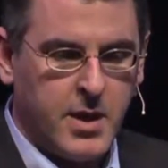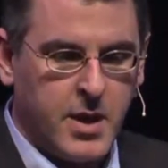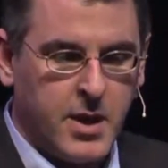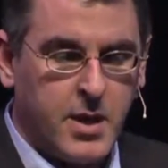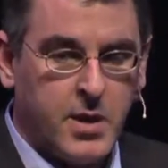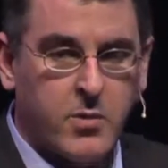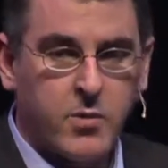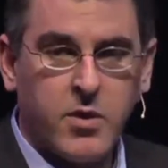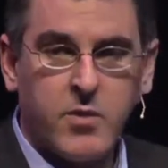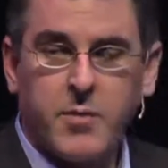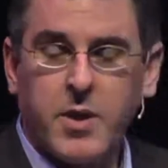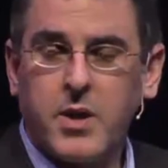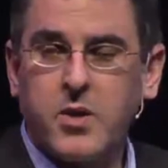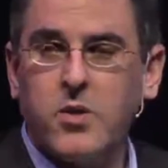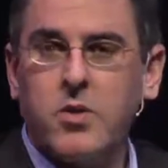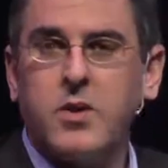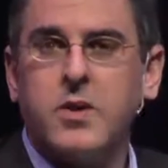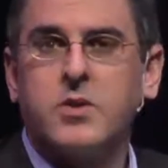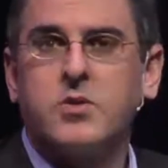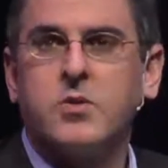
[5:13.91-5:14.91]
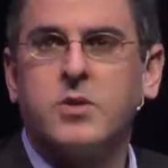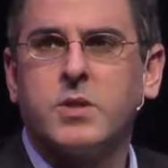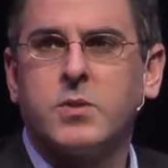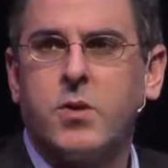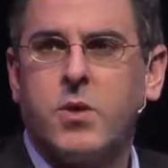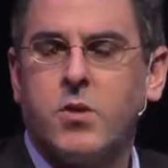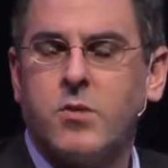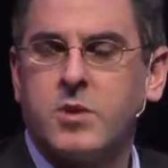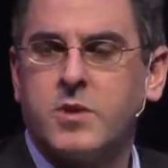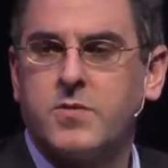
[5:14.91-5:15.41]
Another one of my colleagues,
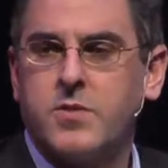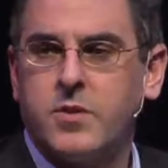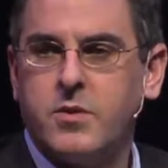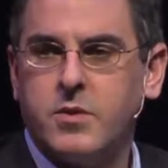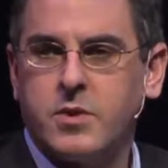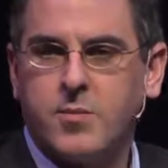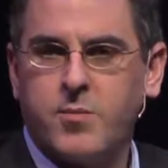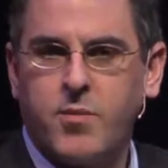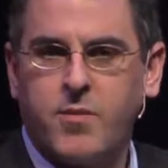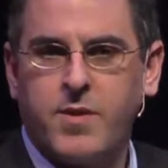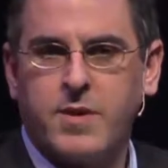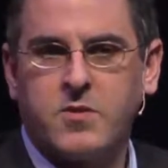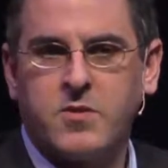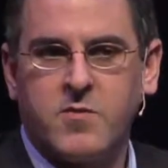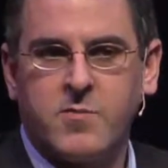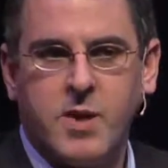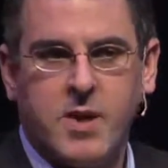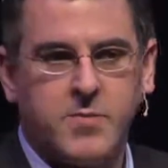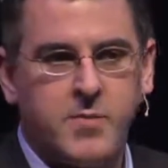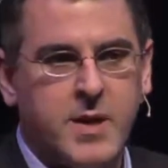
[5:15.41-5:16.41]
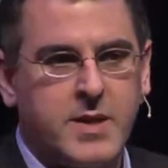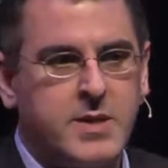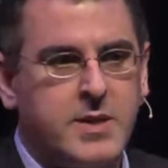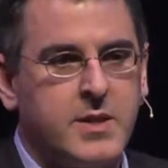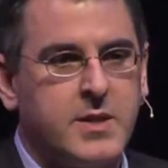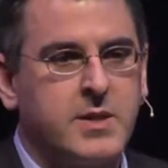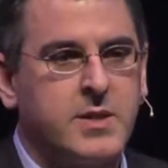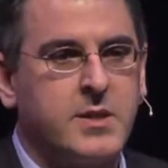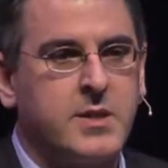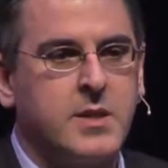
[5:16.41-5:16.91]
also at Oxford, who's a professor of
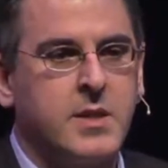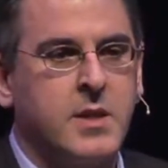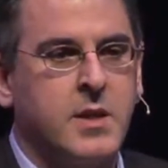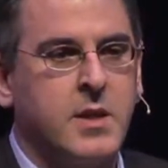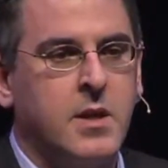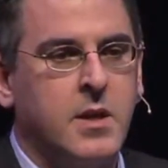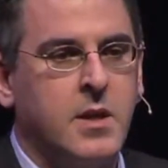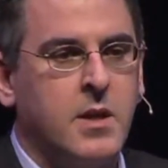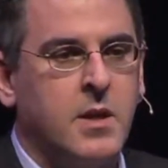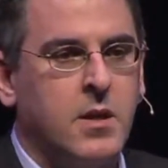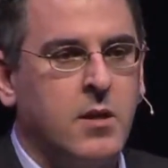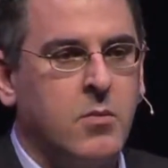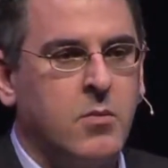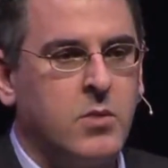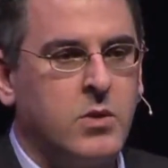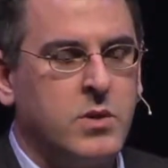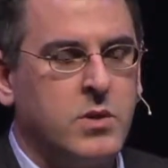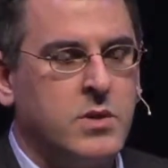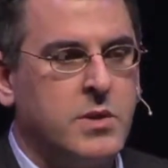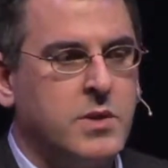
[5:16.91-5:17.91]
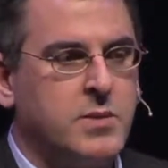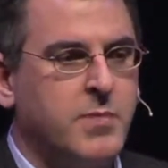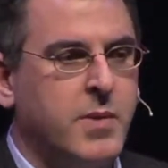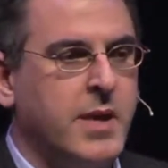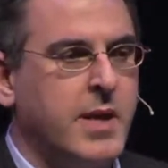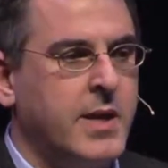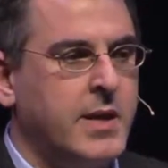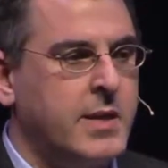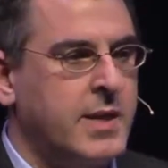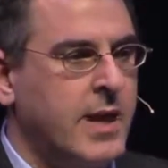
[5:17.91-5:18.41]
mathematics, was
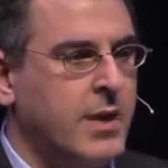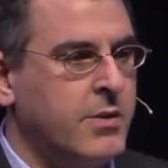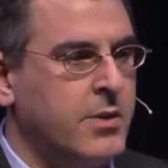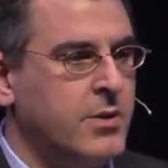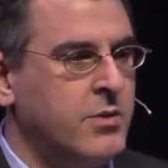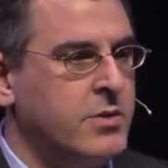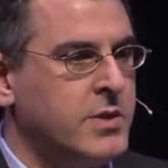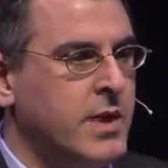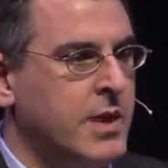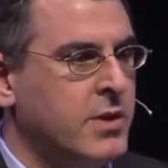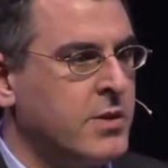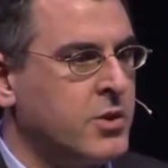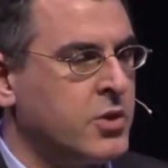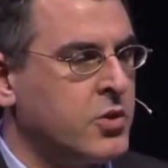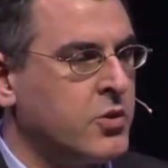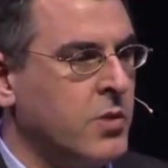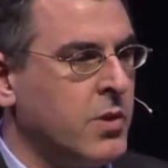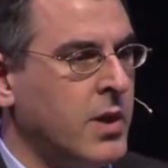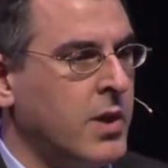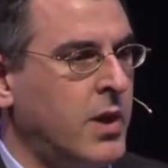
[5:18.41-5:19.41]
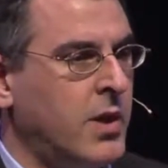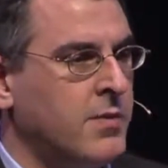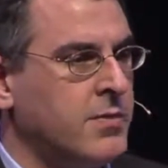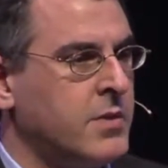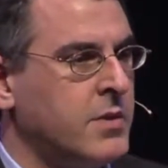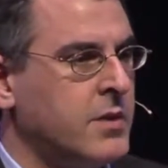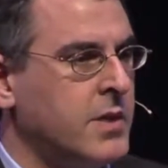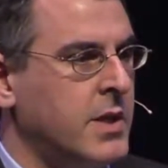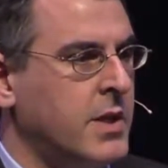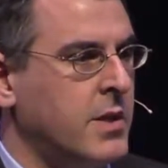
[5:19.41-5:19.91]
speaking down in New Zealand shortly
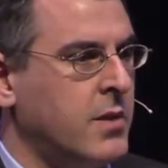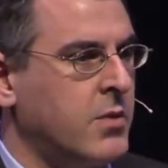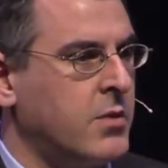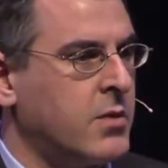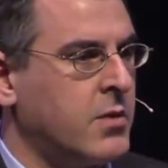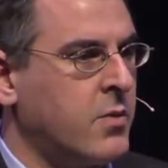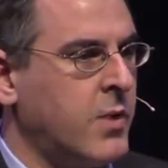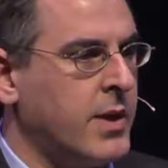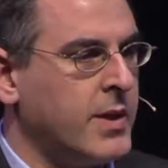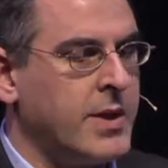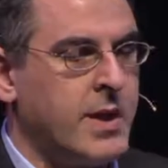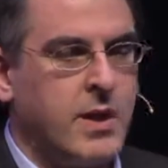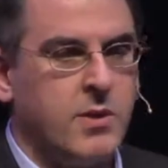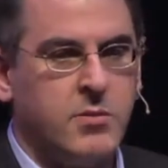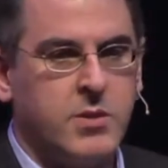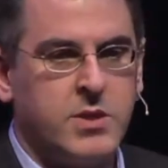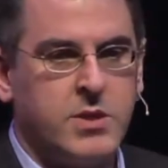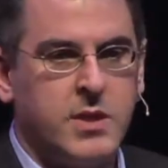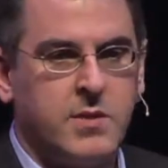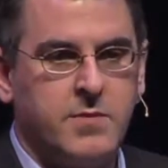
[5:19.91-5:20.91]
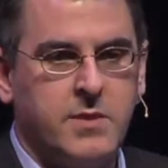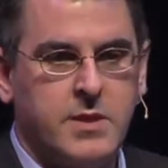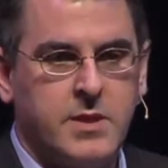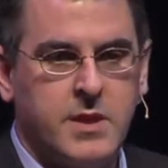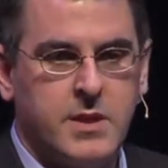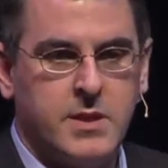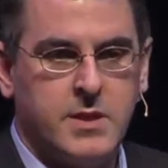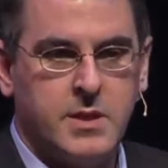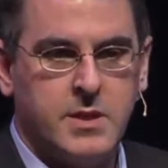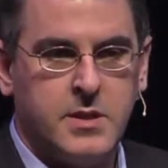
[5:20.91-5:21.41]
after the earthquake there, which
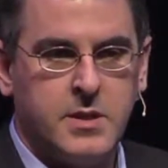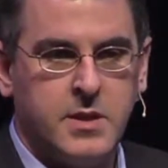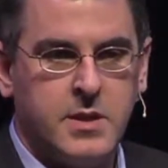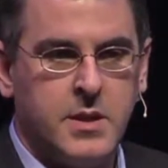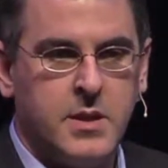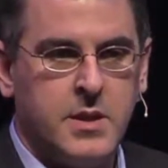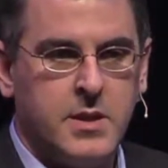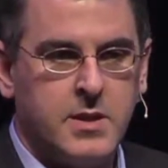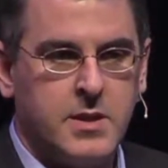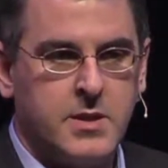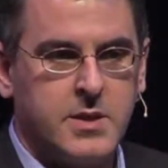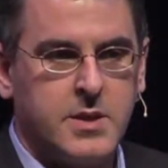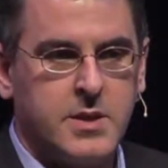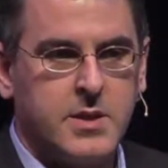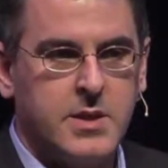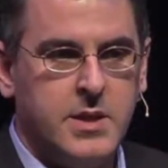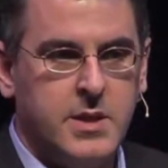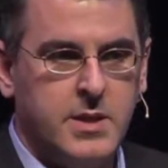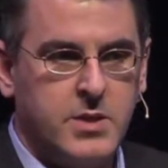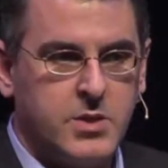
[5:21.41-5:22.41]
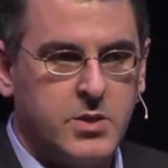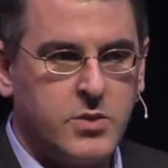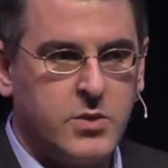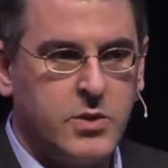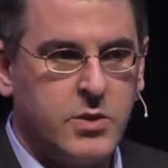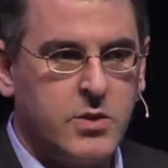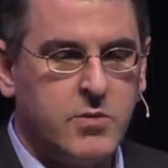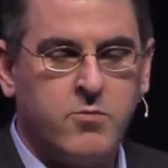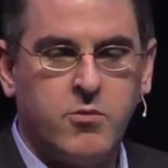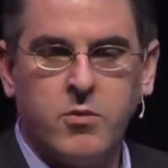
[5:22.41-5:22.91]
devastated the city. He
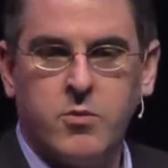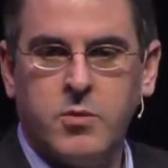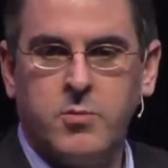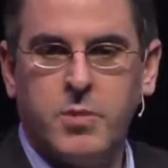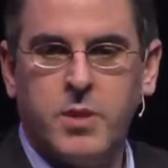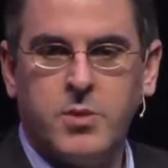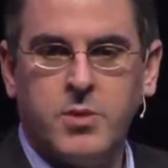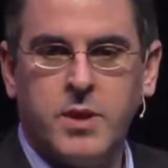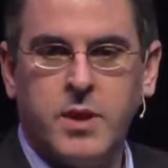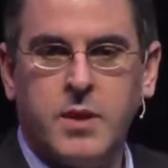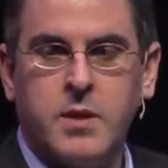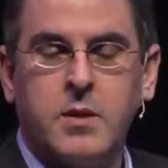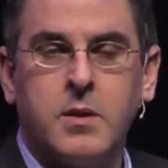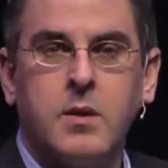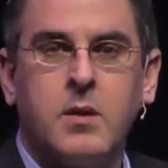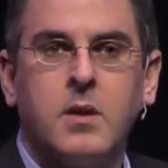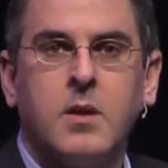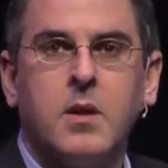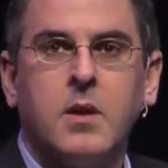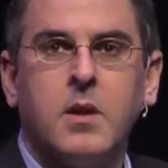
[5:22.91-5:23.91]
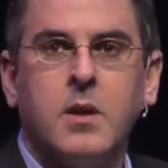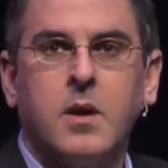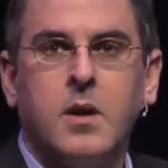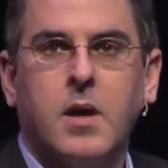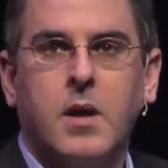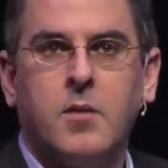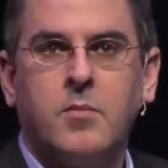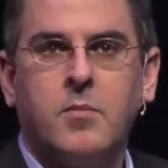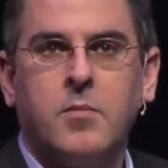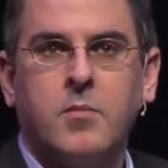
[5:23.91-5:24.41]
stood in a ruined building,
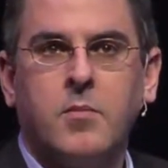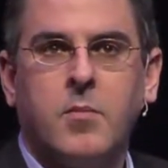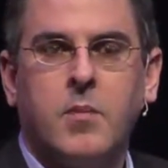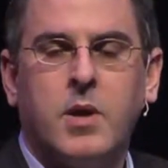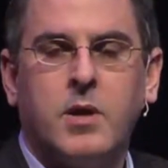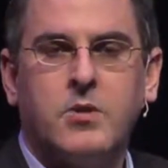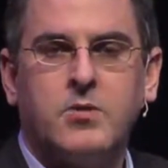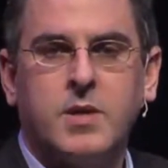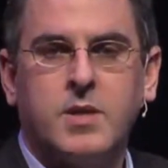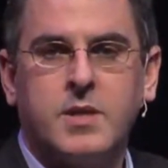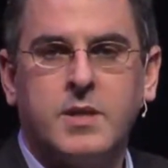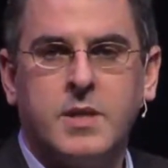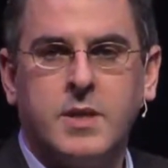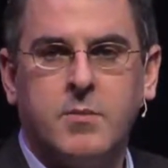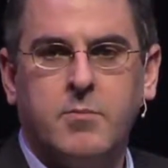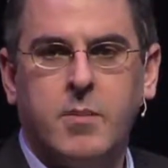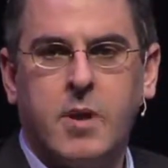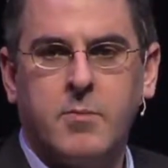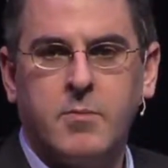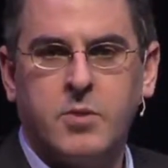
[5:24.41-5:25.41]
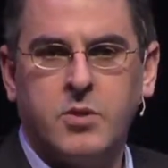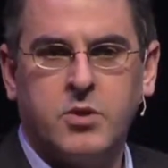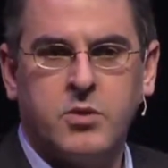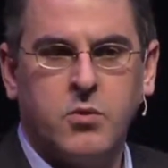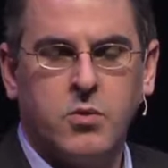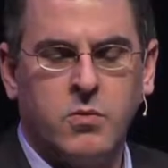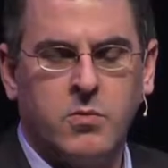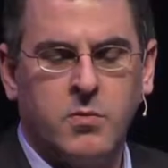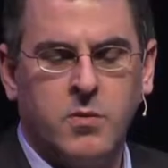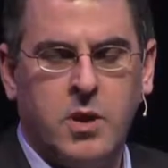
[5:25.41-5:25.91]
addressing members
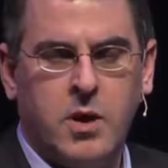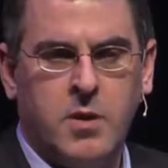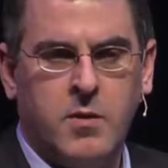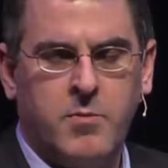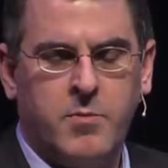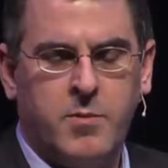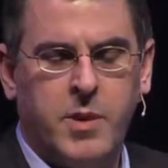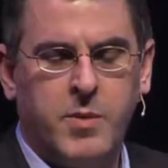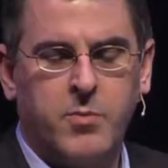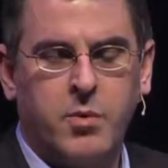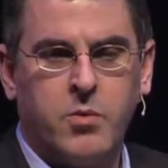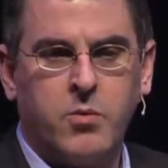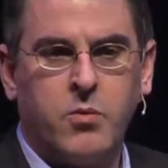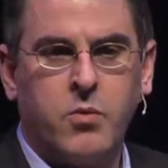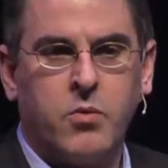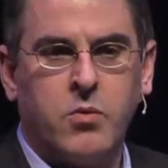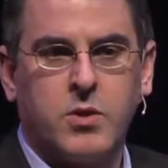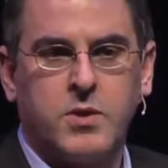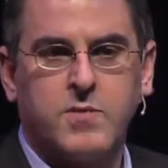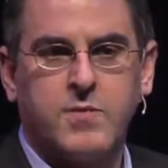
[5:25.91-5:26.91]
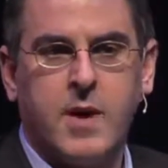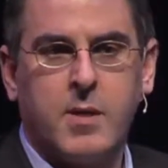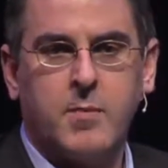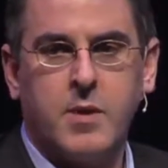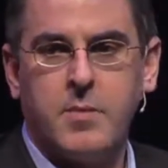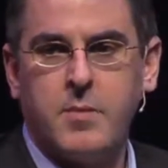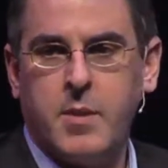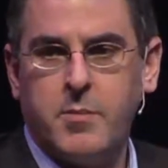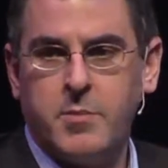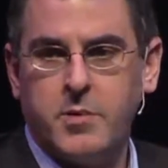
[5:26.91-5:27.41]
people who'd all lost
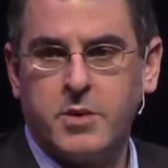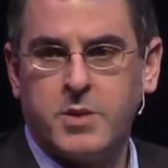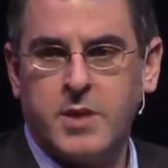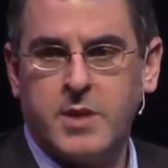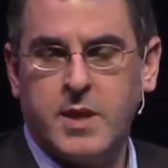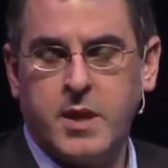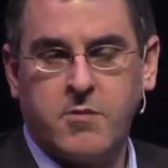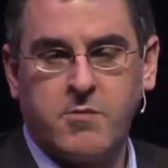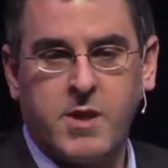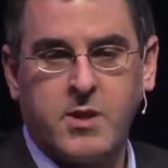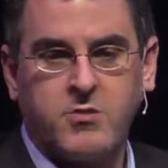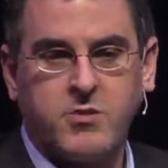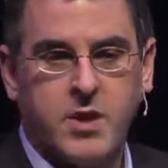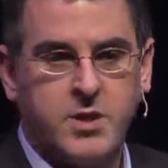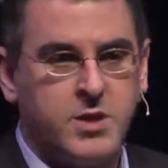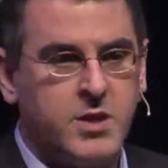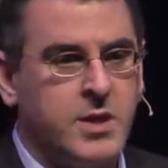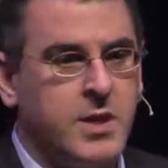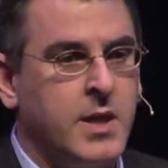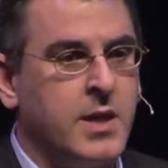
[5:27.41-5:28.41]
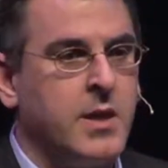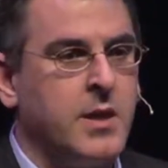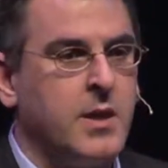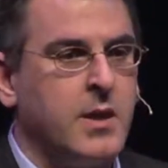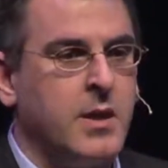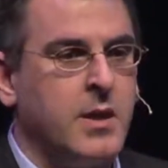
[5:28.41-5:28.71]
family members in that great tragedy,